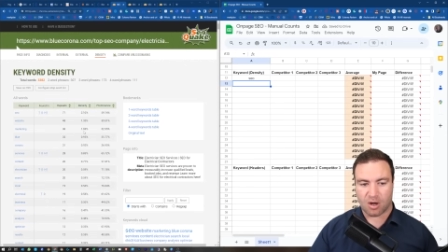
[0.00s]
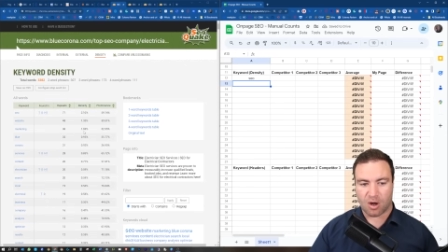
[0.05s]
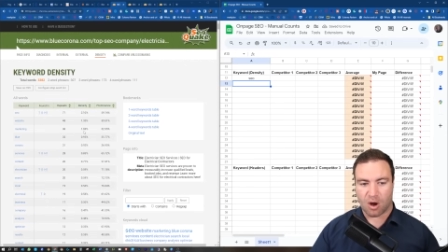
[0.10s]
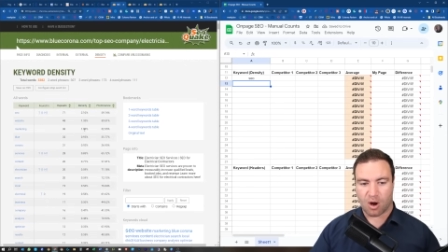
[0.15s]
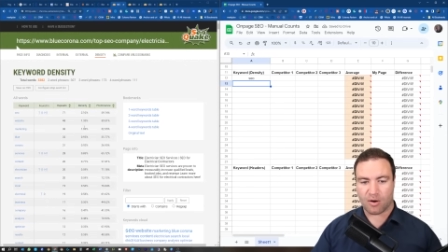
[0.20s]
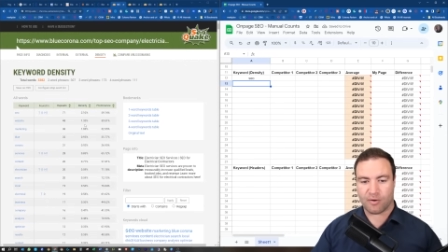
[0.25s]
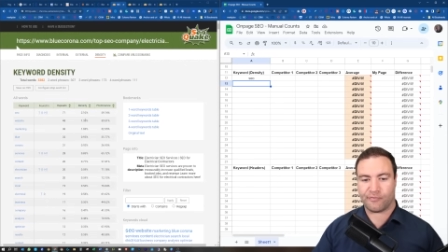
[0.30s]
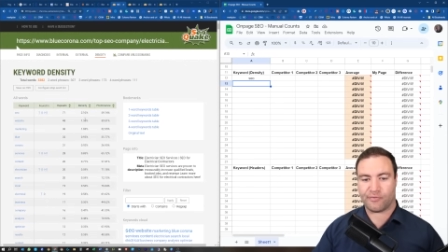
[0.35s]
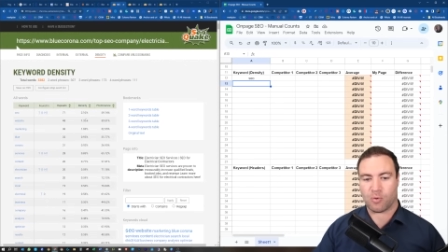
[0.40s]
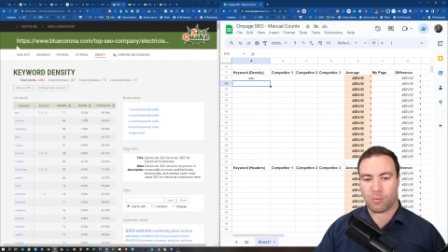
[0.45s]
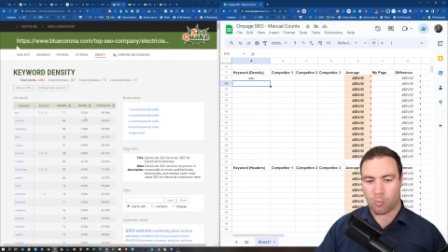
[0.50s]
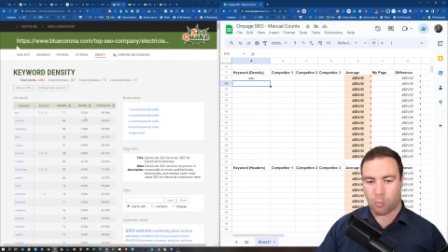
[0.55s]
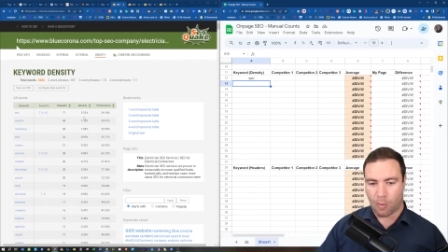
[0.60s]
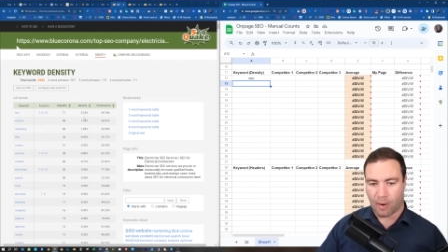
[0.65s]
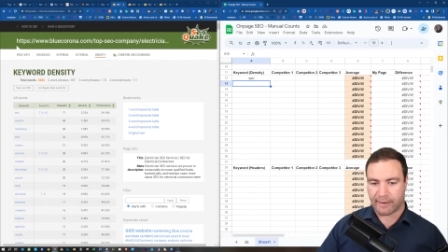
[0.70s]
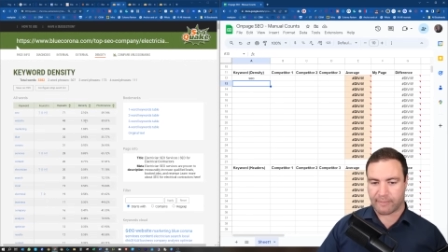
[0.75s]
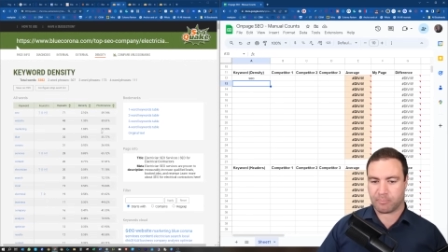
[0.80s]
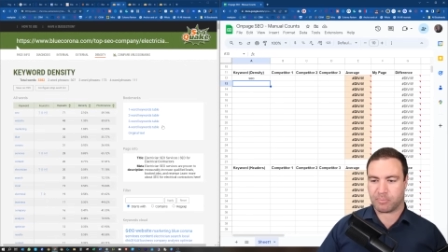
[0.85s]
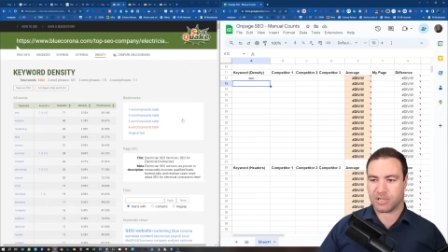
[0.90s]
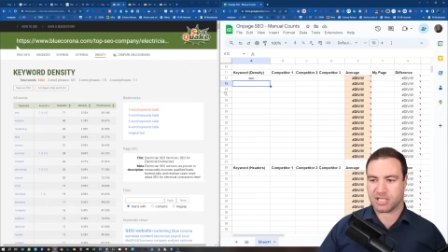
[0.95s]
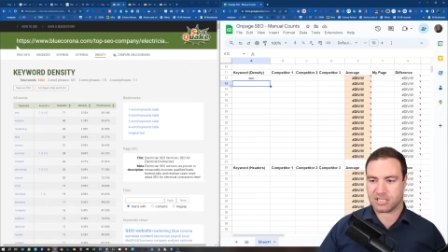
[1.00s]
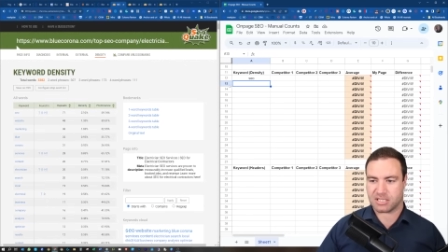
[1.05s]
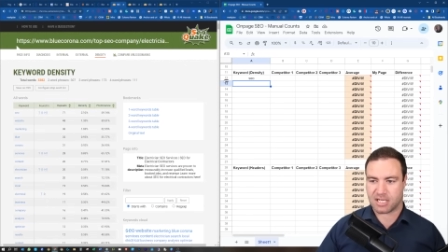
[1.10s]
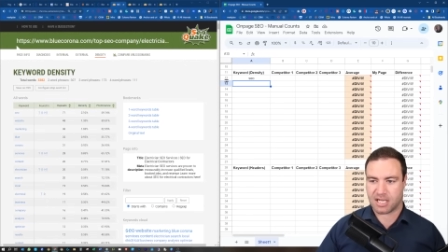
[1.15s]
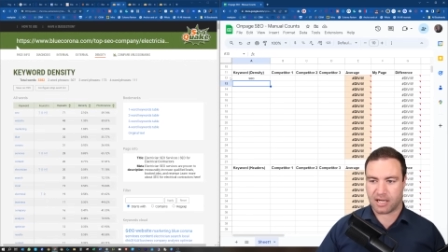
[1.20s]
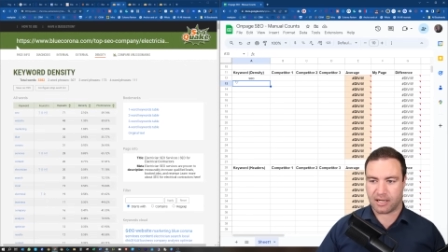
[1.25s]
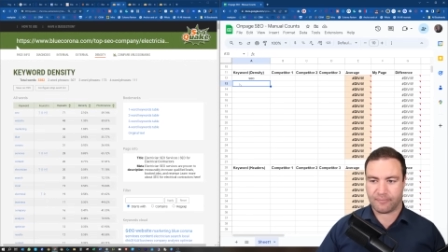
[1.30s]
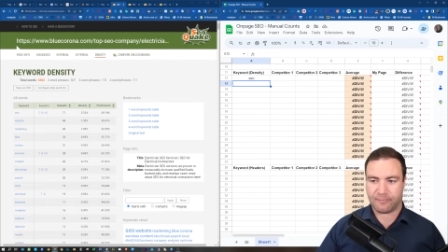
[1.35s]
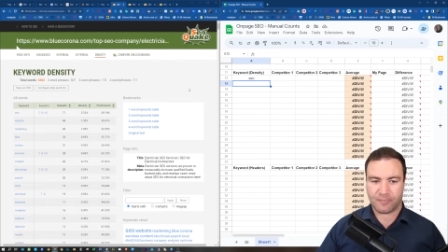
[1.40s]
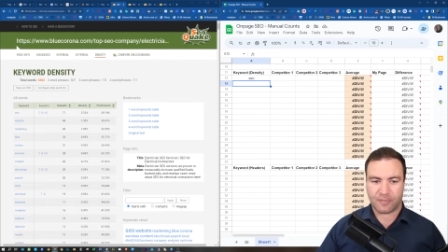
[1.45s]
over
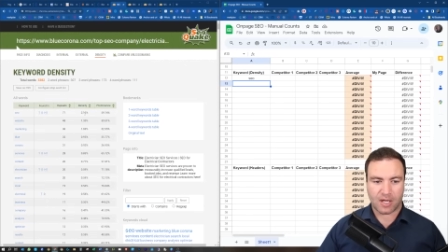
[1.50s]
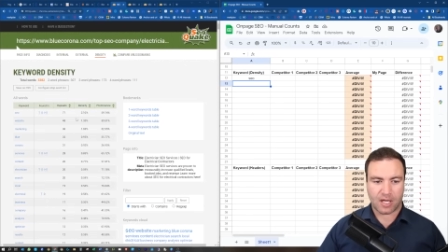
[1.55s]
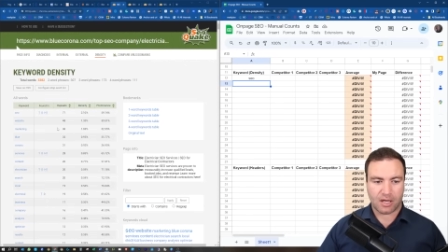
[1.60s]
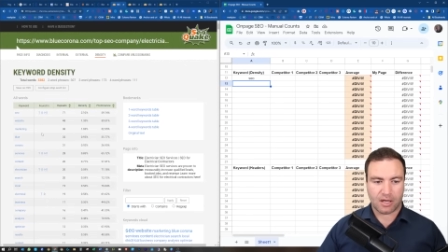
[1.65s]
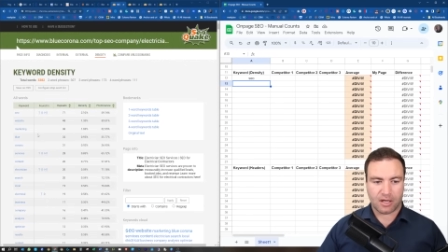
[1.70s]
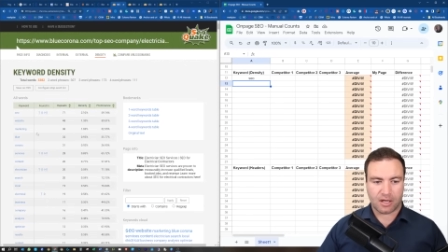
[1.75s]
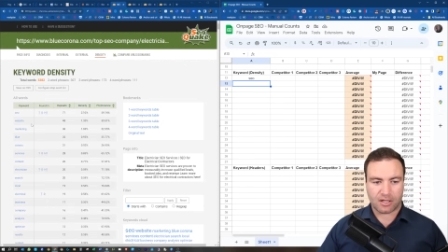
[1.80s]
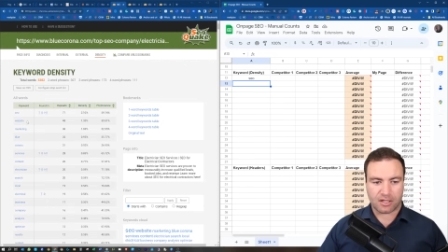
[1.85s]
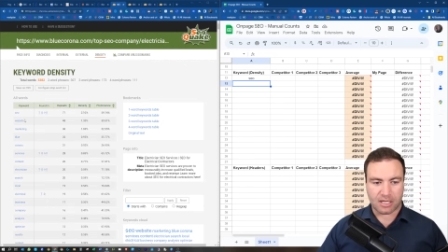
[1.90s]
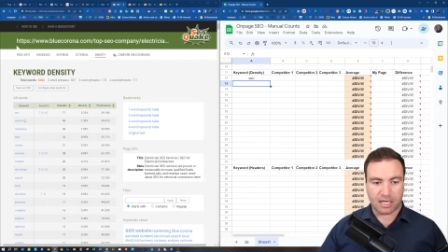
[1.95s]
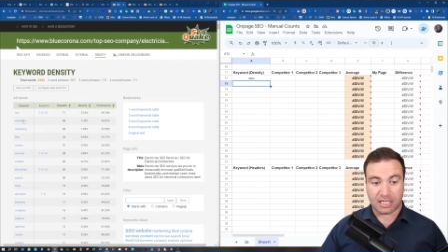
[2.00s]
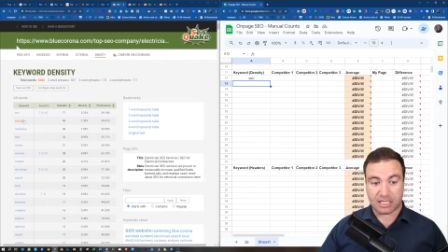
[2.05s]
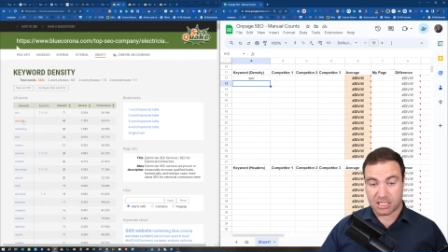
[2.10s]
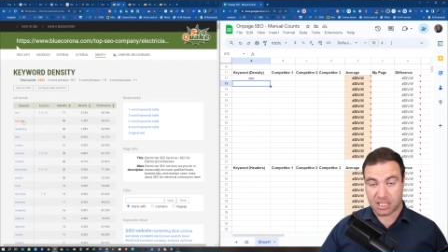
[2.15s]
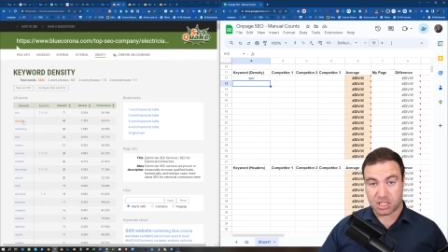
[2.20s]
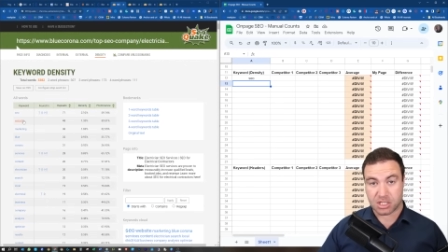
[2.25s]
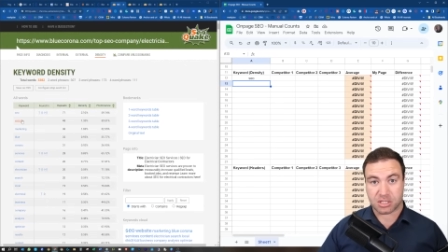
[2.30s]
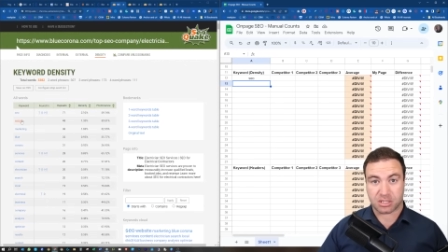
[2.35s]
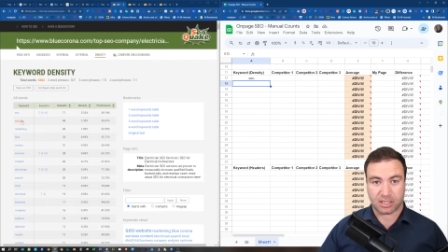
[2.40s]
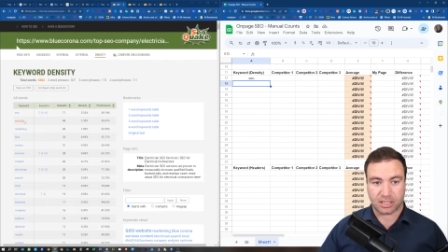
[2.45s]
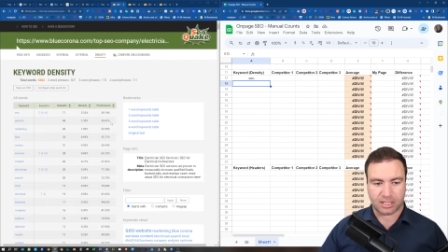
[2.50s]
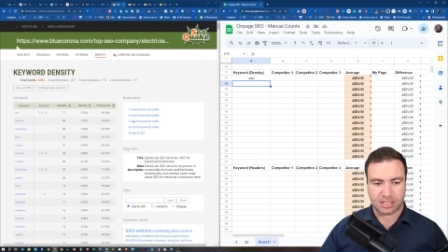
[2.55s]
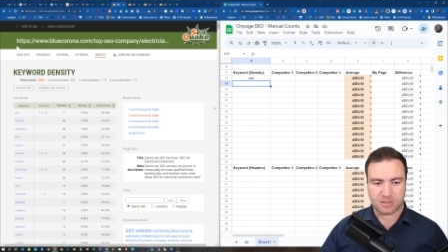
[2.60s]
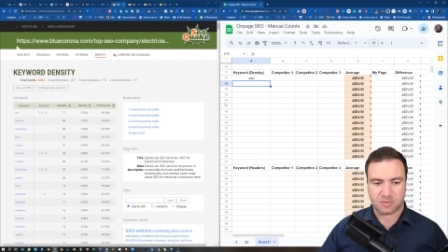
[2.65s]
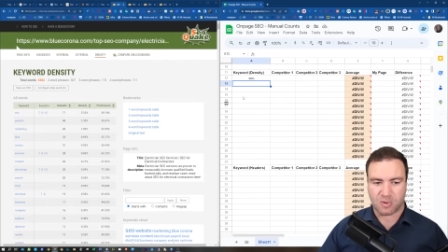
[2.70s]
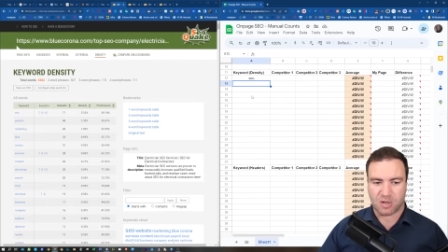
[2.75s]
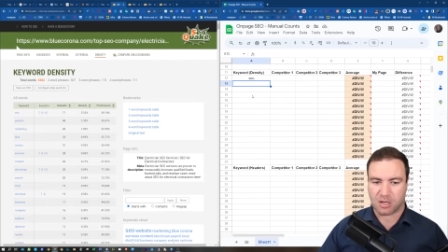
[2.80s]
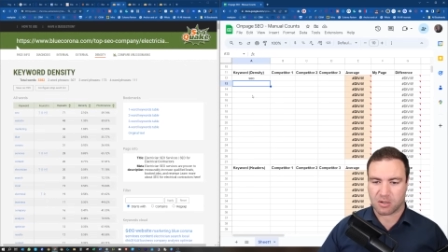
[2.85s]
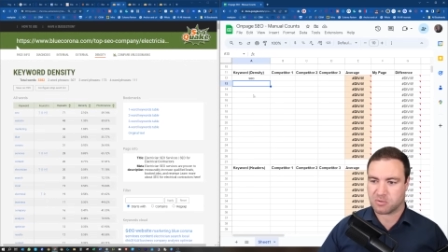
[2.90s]
1% additionally as well.